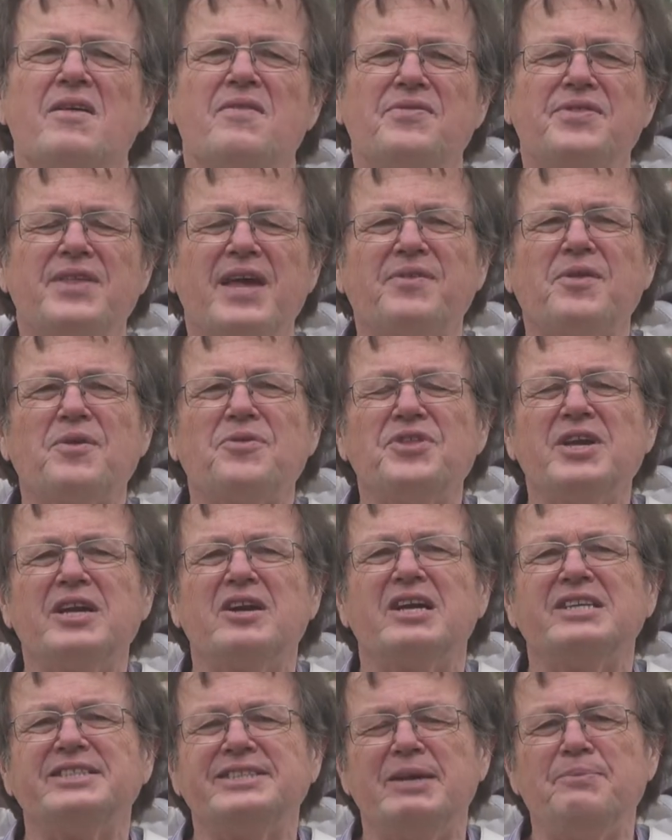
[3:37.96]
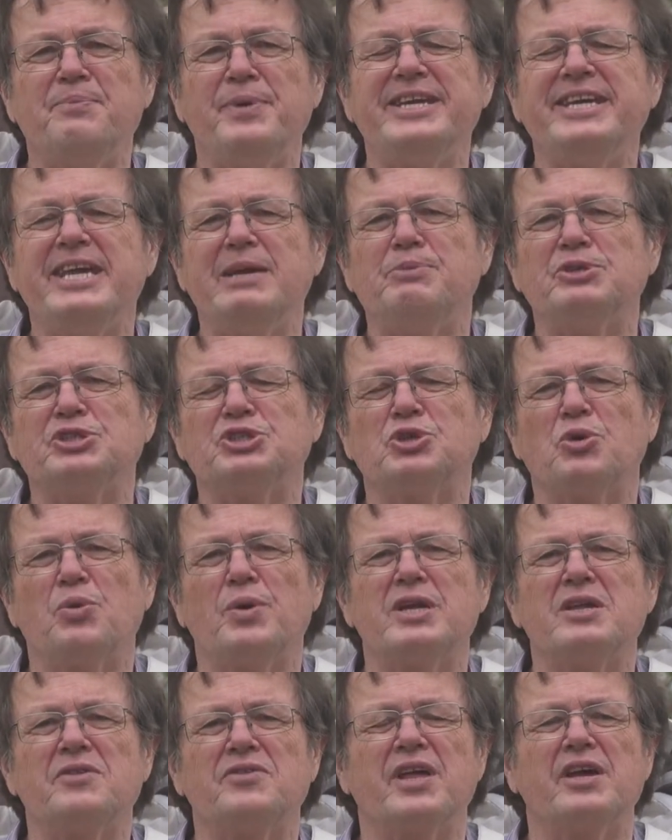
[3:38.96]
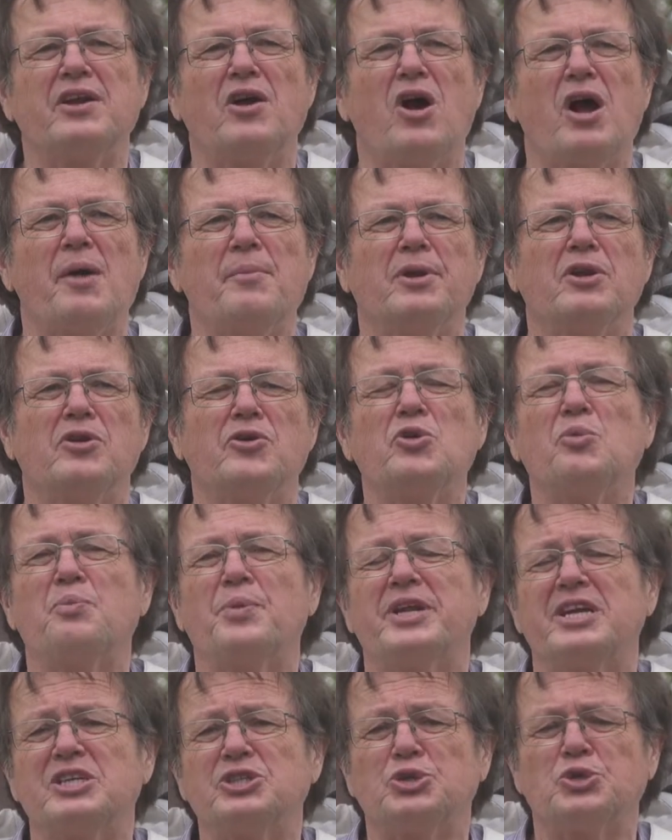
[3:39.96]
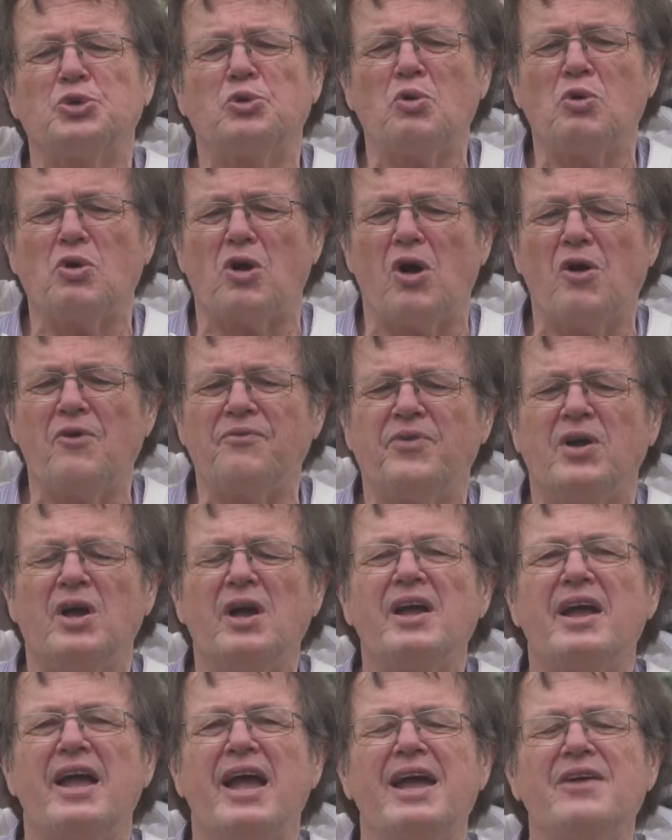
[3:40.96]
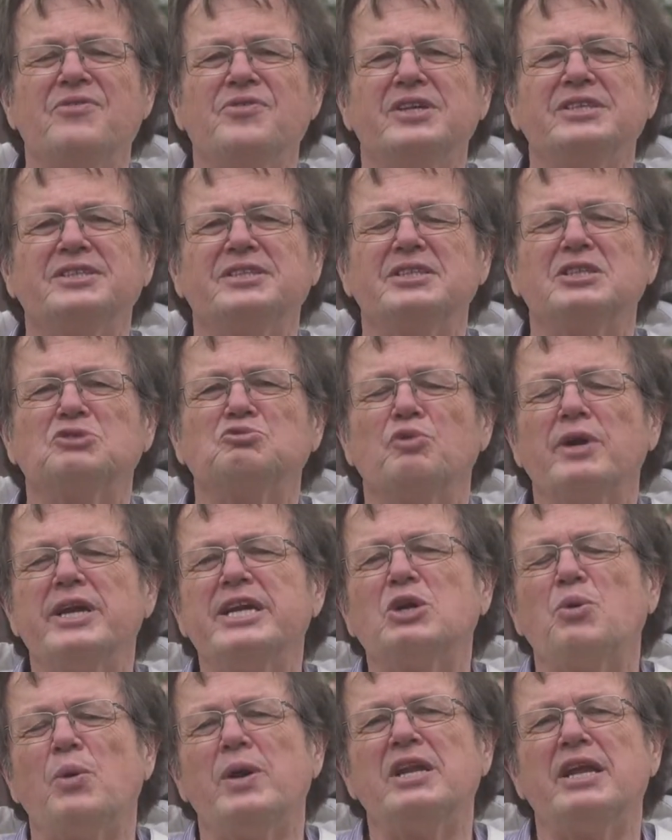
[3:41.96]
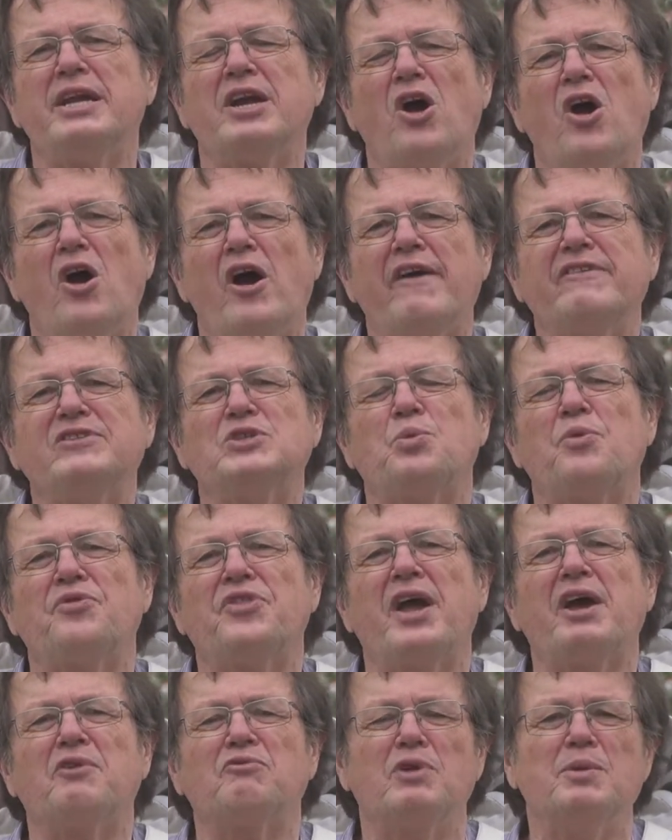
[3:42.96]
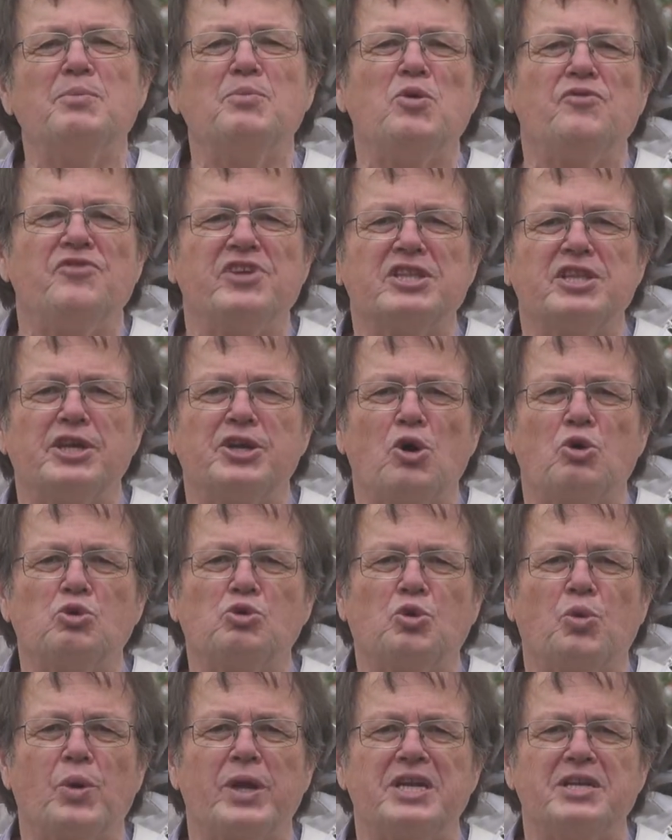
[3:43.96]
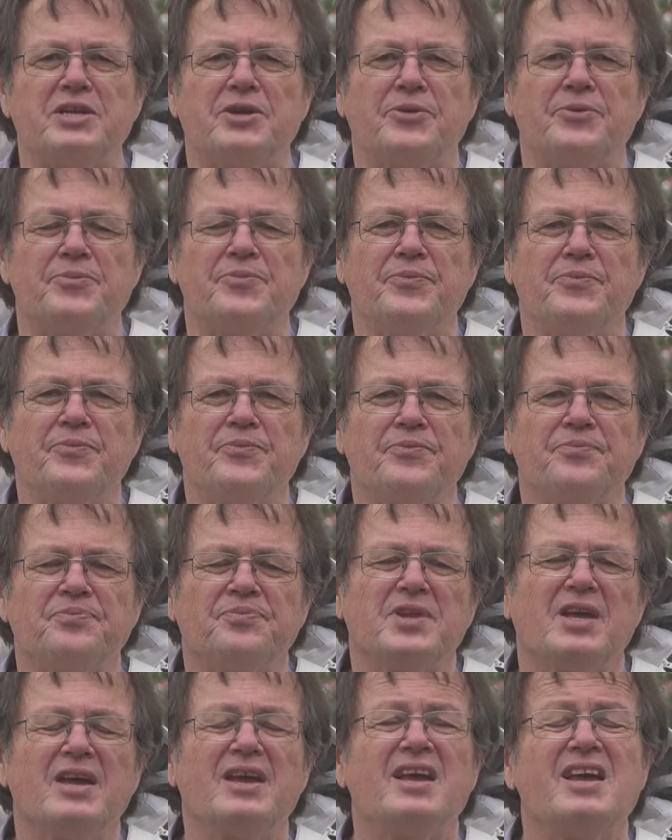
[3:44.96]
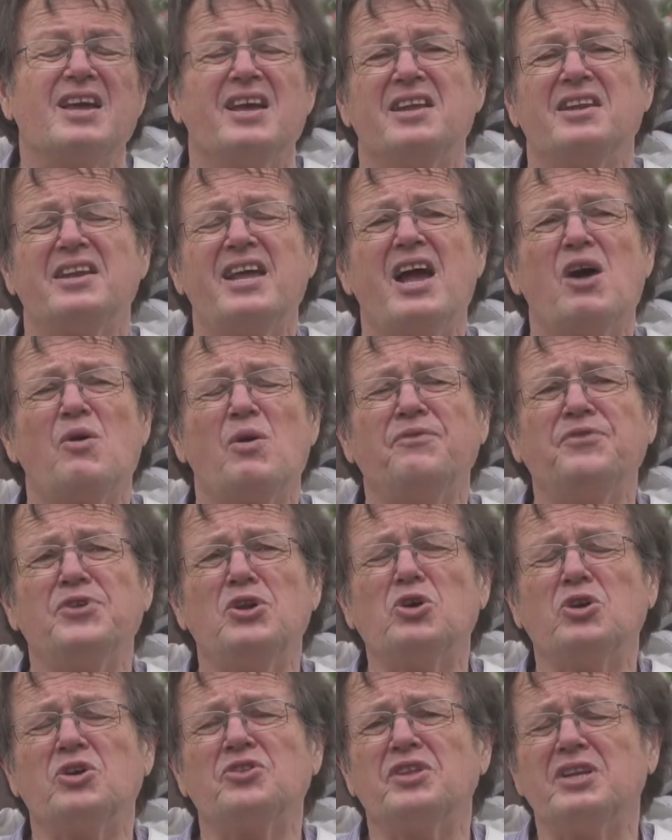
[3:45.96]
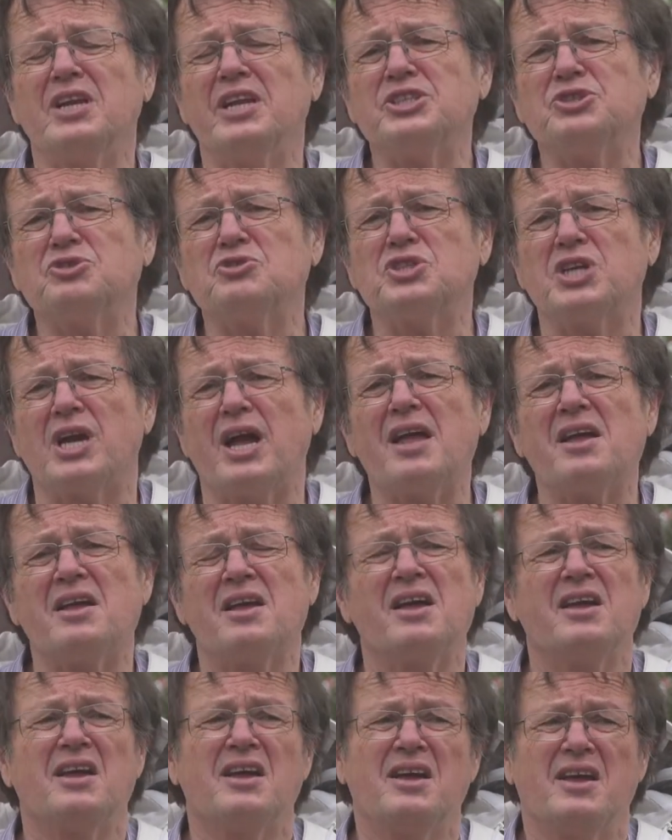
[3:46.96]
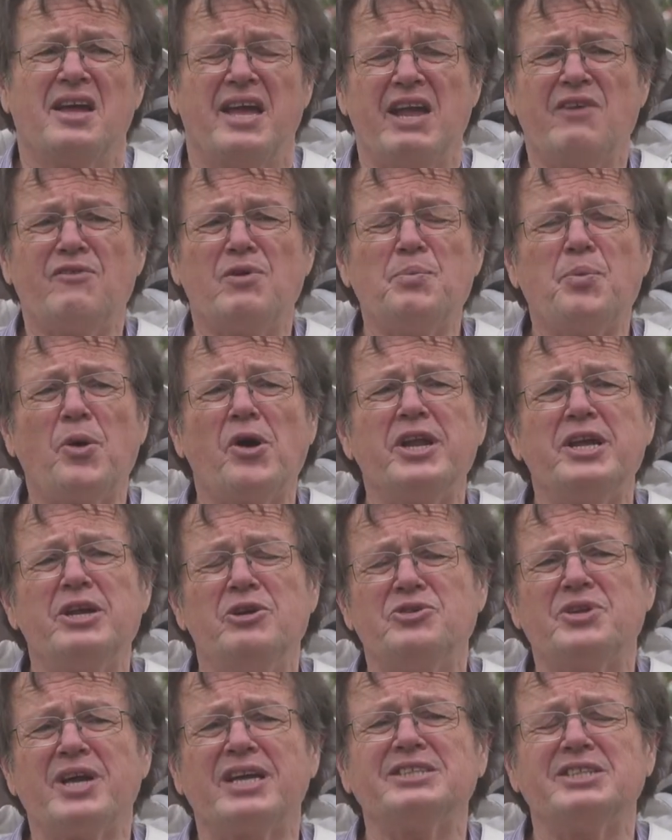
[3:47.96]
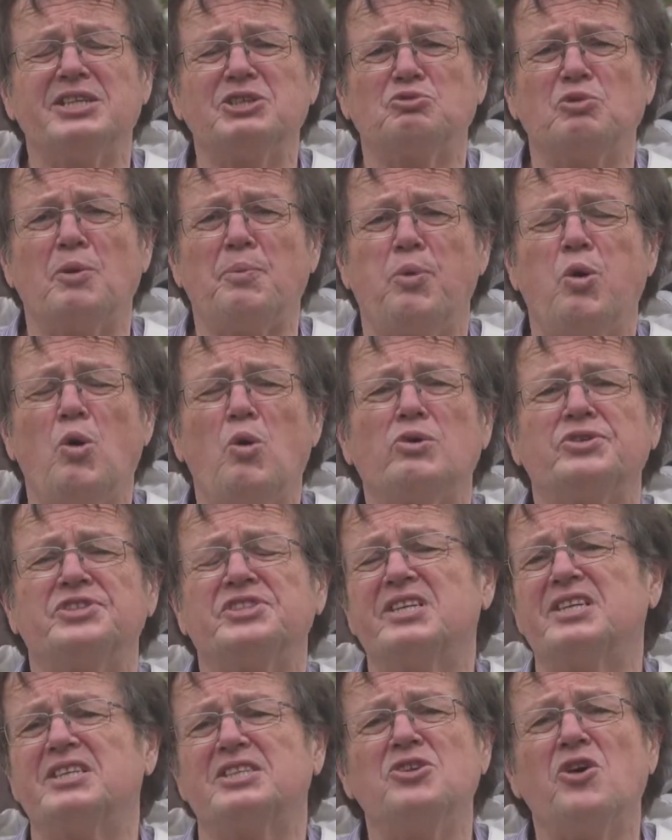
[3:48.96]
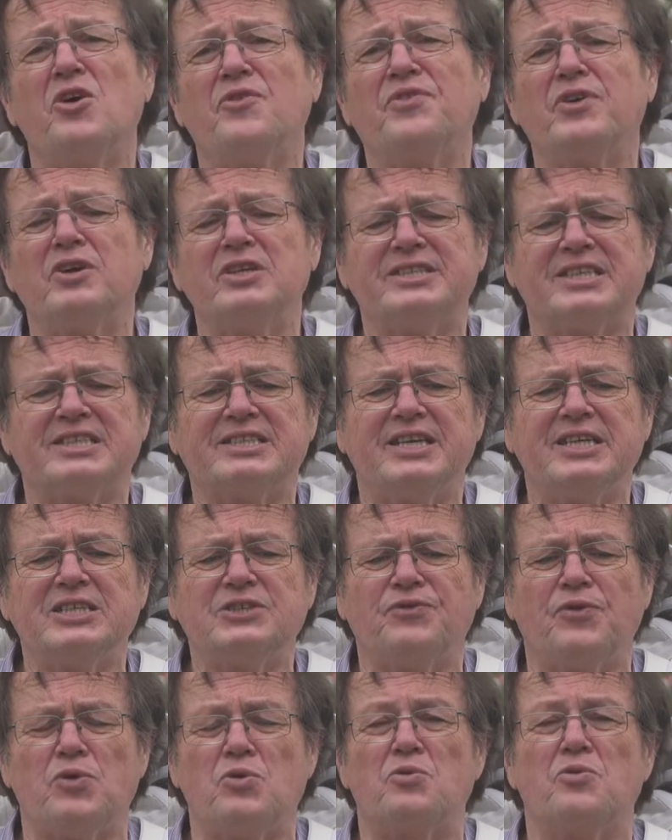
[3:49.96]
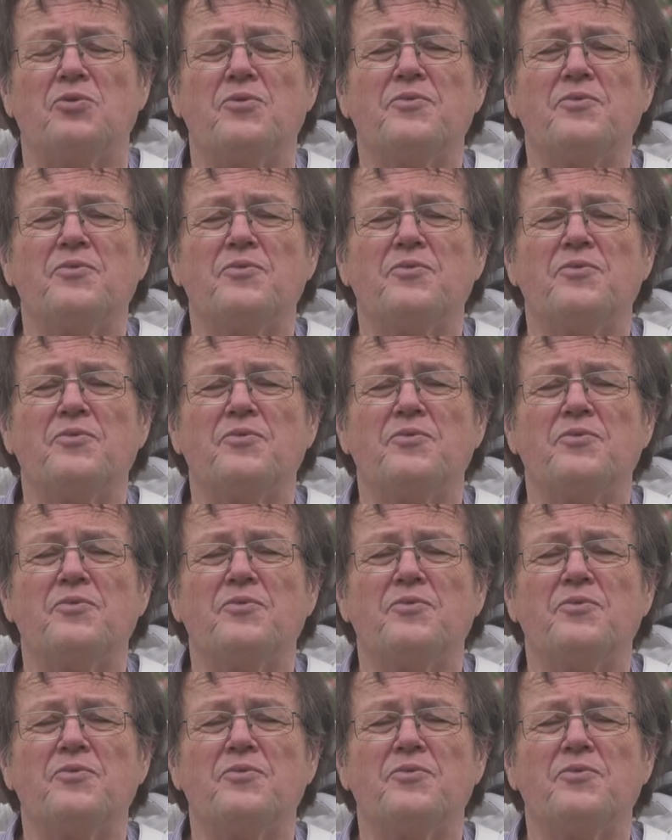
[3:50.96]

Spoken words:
The other thing I see beekeepers doing that I'm a little bit unsure of, and this is requeening hives without removing the old queen. Now, if you look at the literature, everybody who does this reports that it's not very successful,